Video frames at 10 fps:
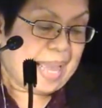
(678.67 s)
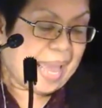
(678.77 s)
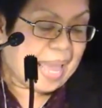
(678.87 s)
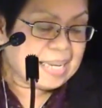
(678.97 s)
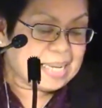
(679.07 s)

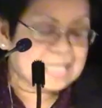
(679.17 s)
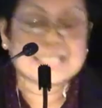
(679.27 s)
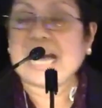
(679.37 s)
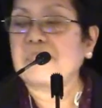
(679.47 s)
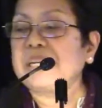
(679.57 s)
And
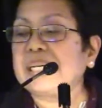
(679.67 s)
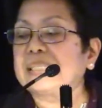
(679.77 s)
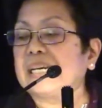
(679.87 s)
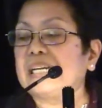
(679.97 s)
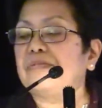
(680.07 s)
examining
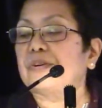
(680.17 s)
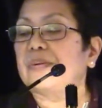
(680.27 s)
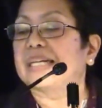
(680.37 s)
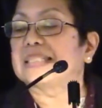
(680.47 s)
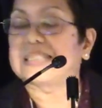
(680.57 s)
the
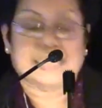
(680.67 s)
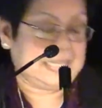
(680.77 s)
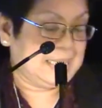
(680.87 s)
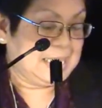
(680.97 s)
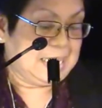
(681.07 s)
influence
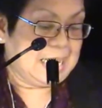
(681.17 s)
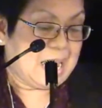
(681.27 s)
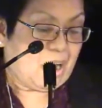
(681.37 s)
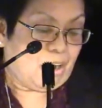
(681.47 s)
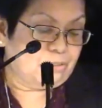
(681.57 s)

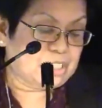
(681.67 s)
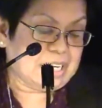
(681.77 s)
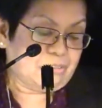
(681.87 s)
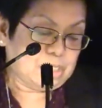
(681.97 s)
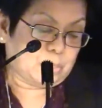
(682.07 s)
of
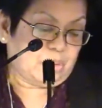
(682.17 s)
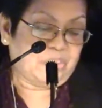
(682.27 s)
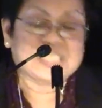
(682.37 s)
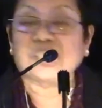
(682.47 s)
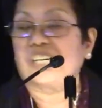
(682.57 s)
service
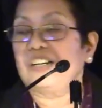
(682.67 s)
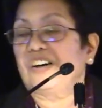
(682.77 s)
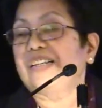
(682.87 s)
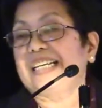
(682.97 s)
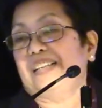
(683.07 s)
provision
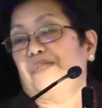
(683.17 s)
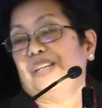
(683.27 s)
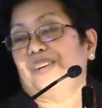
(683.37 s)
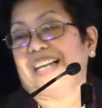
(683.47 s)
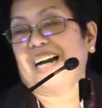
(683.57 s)
on
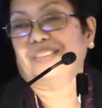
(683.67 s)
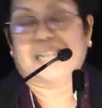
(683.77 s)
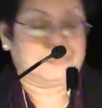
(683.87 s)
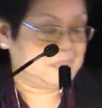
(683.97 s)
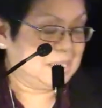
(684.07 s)
individual
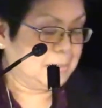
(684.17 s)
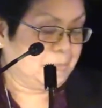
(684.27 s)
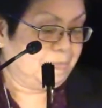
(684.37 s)
outcomes.